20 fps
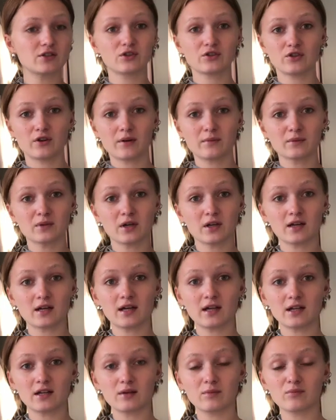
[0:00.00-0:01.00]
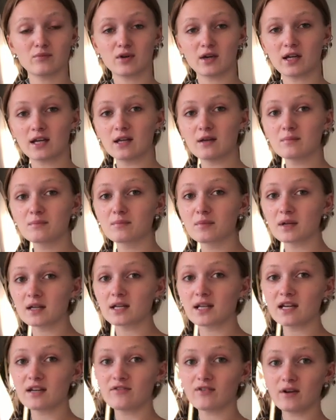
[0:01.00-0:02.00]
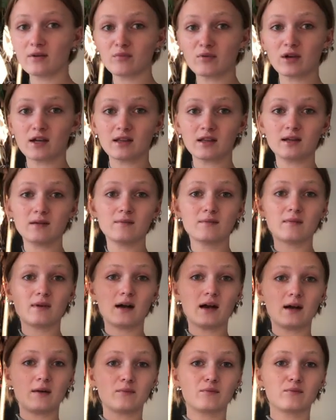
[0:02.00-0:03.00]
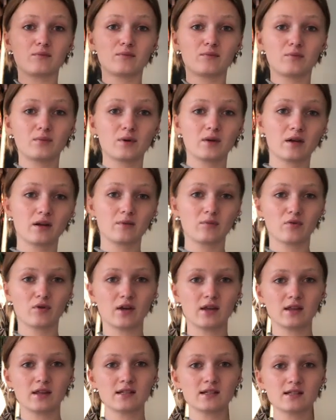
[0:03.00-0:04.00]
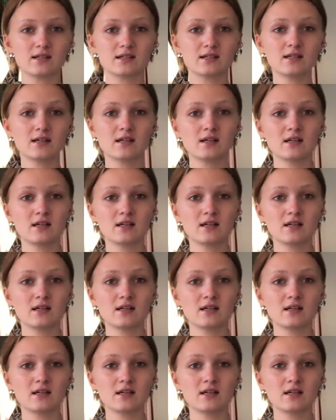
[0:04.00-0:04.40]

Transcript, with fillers: sure I'm gonna end up bringing, but if I bring them, I'm gonna bring this